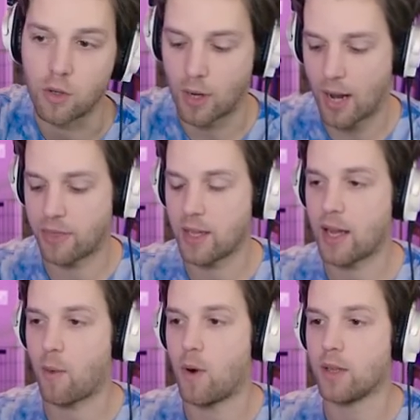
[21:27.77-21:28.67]
Dude, I
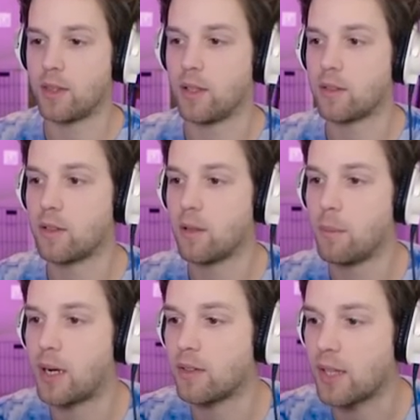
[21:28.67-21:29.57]
think I want this
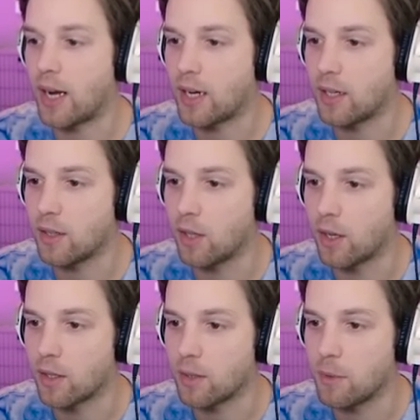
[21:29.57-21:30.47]
because then I can,
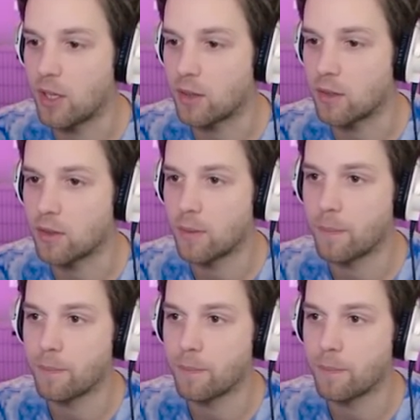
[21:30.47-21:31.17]
look, let me take this.